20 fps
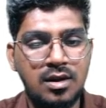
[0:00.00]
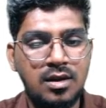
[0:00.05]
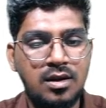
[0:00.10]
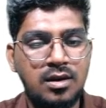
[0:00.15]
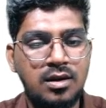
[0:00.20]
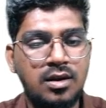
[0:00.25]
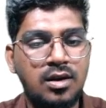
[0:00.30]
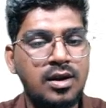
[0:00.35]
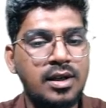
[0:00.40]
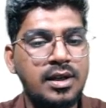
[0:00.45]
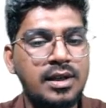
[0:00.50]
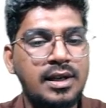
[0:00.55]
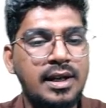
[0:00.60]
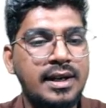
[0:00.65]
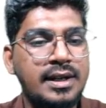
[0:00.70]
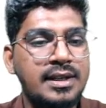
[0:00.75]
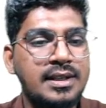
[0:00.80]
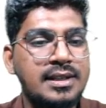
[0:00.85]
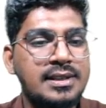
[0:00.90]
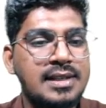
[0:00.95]
Learning
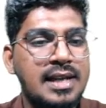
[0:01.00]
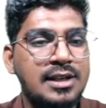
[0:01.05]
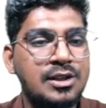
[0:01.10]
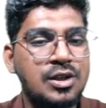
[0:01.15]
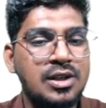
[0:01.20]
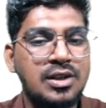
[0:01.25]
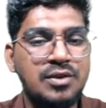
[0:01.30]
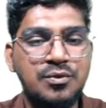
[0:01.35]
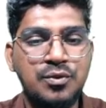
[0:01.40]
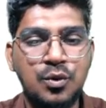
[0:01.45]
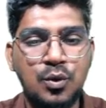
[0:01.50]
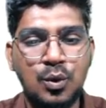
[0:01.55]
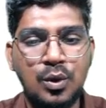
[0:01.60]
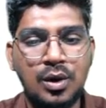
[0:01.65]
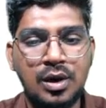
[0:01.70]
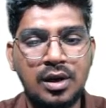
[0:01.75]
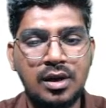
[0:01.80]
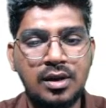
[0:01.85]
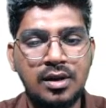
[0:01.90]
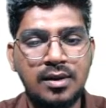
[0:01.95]
rating is actually
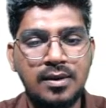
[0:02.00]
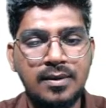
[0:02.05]
4.